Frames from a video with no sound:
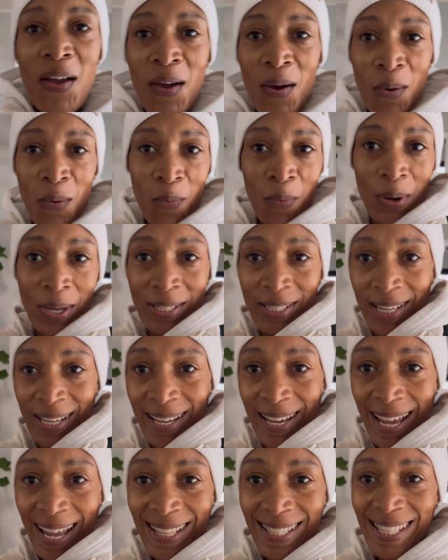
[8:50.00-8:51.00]
what you
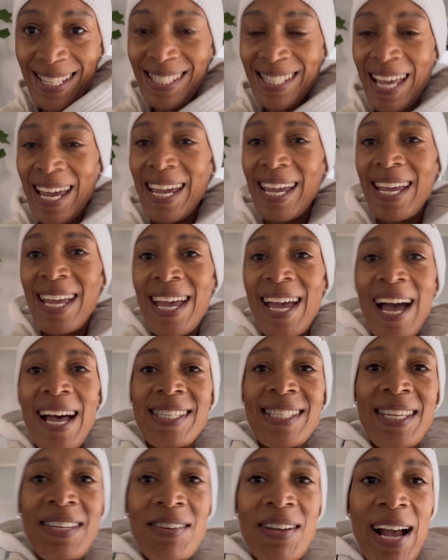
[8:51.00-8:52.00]
got to say. I'll
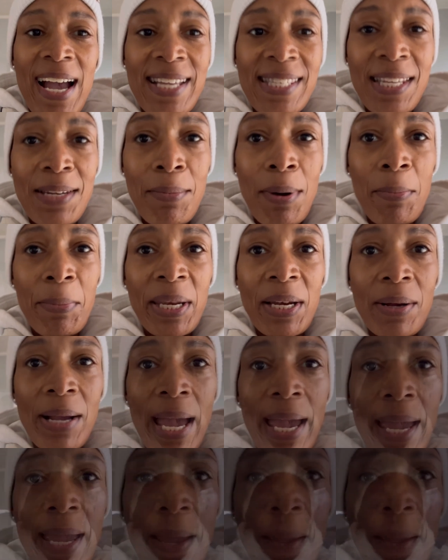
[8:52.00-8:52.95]
see you guys in a moment, okay?